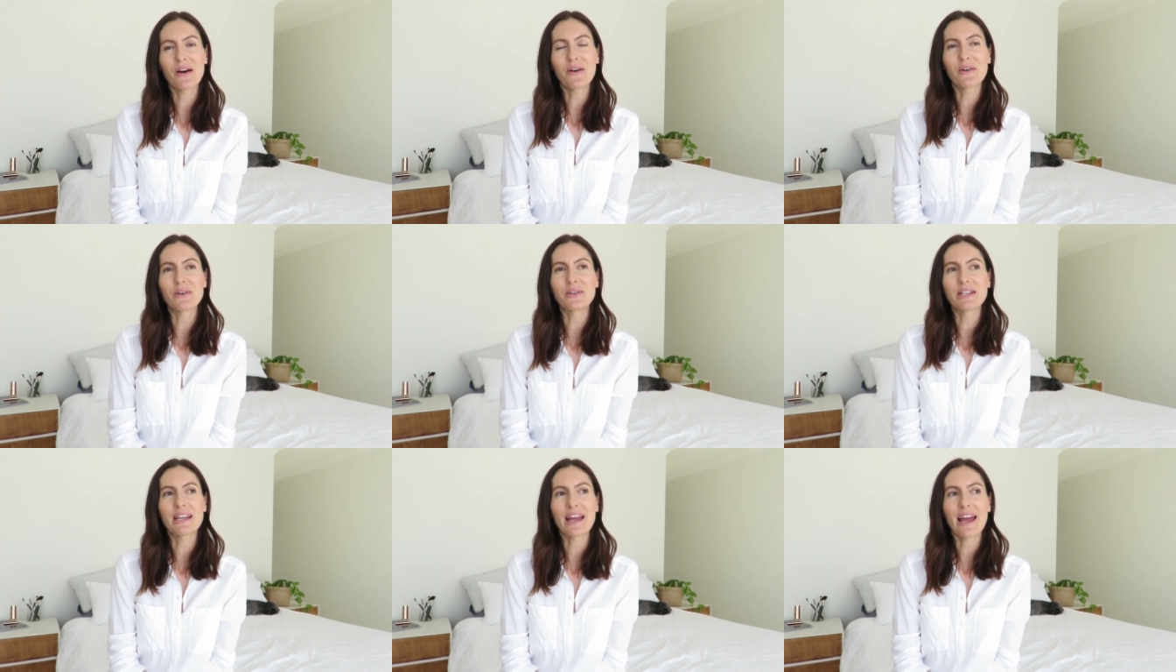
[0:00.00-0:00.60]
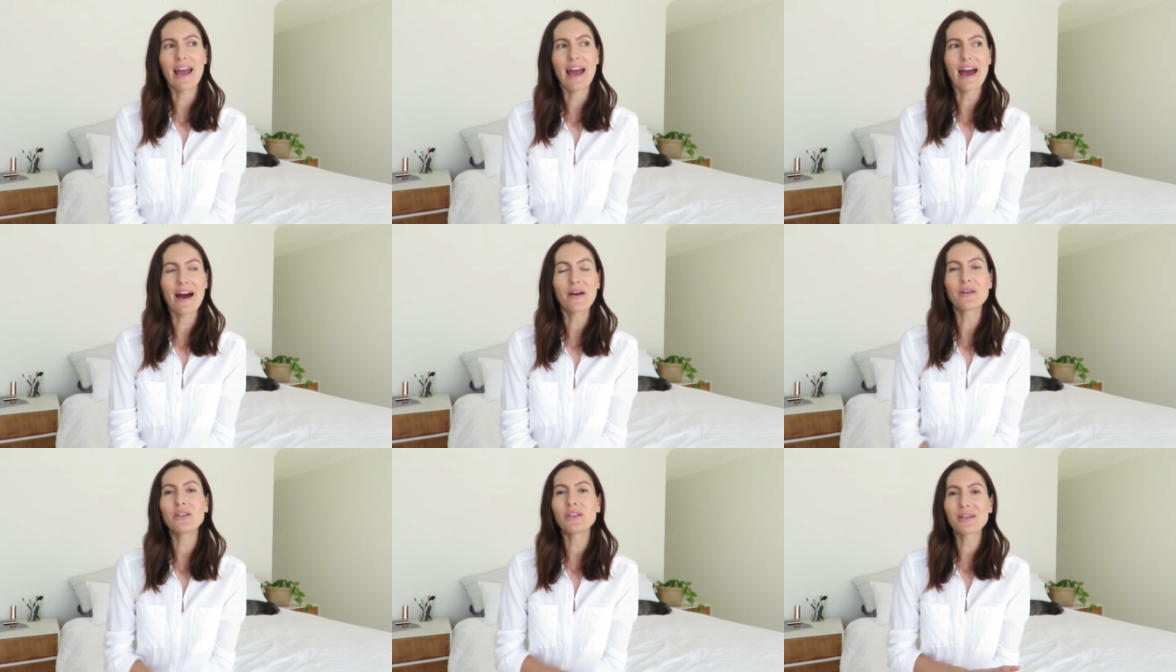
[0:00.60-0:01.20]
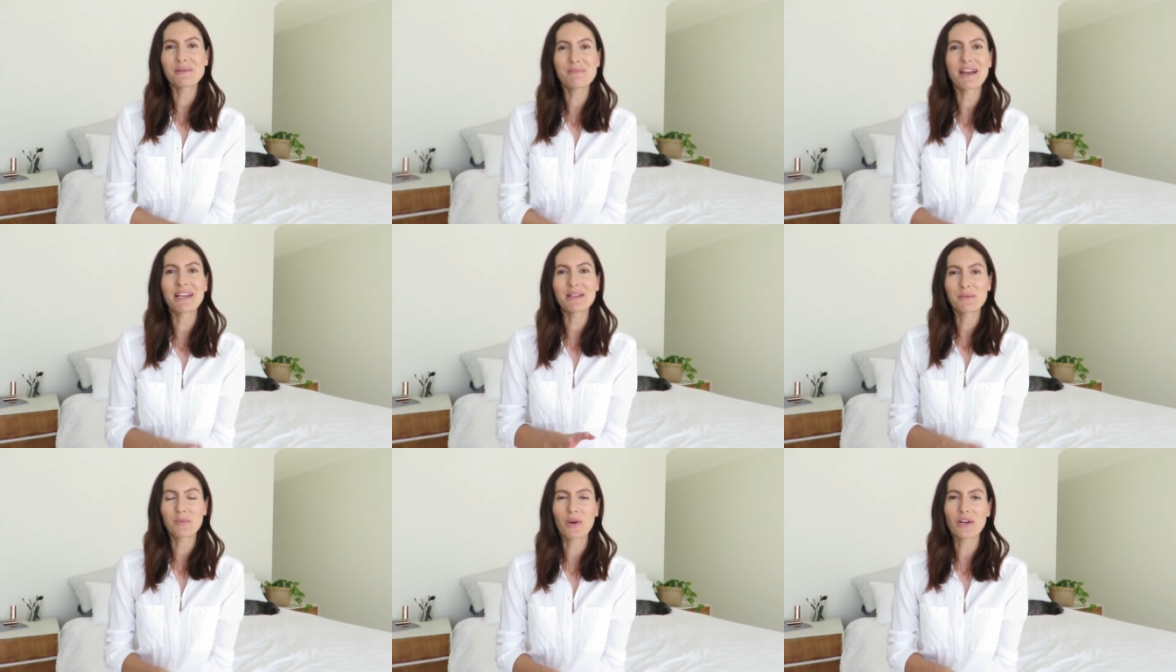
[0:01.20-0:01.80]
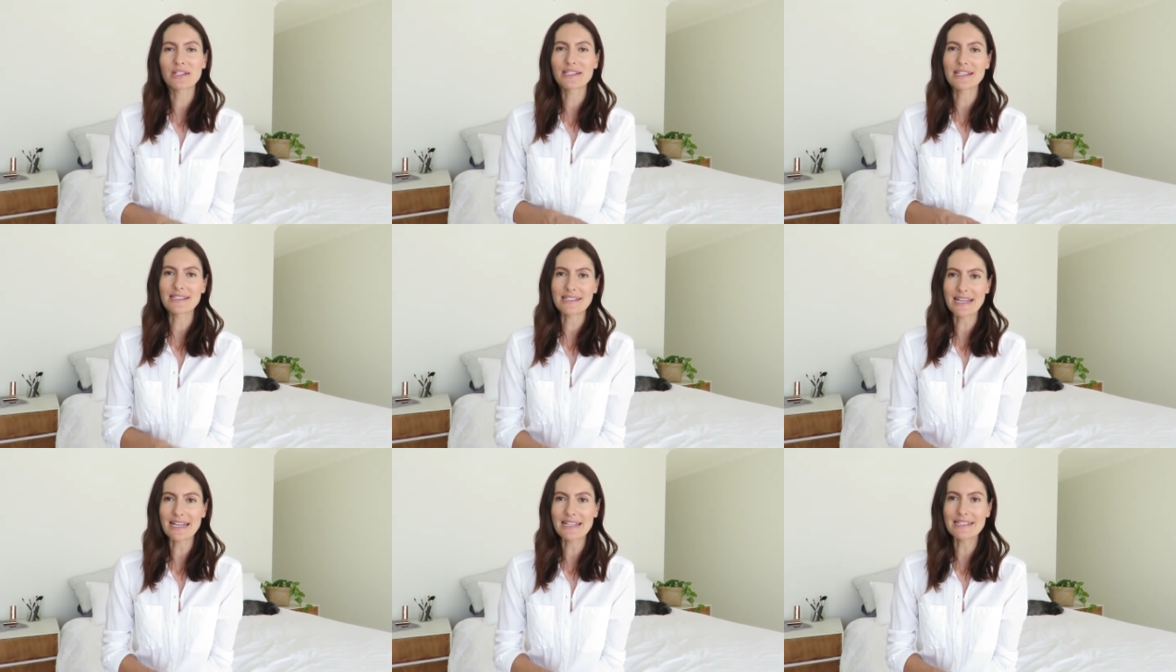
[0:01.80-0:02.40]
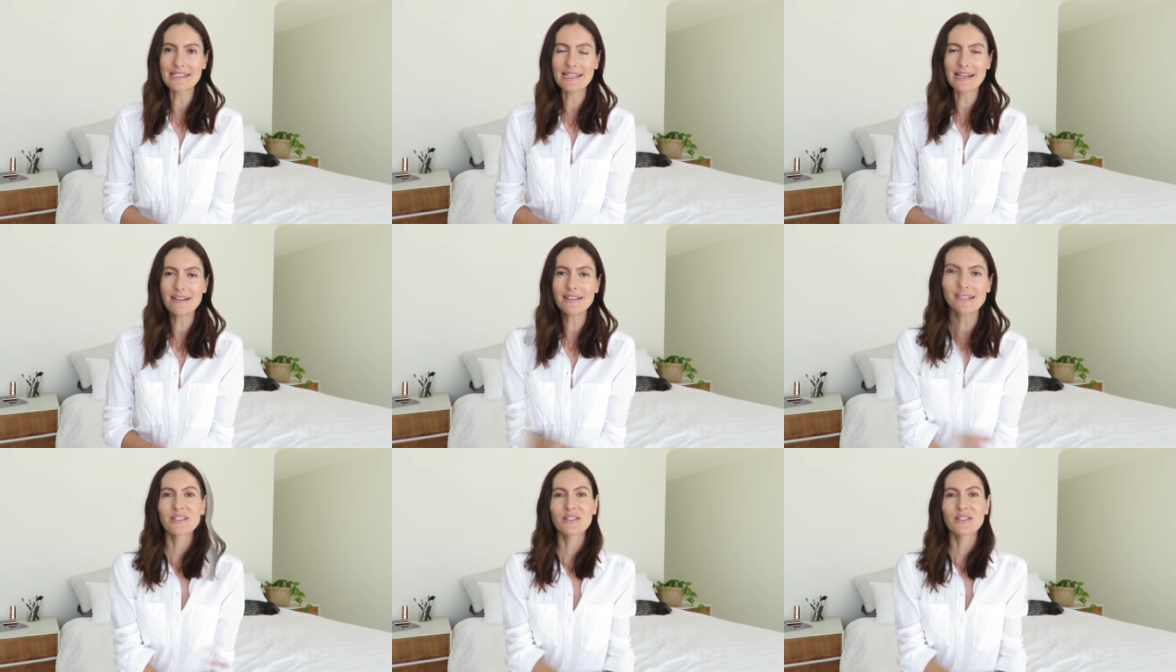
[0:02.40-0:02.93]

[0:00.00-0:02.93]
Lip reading: on how you can make the process easier.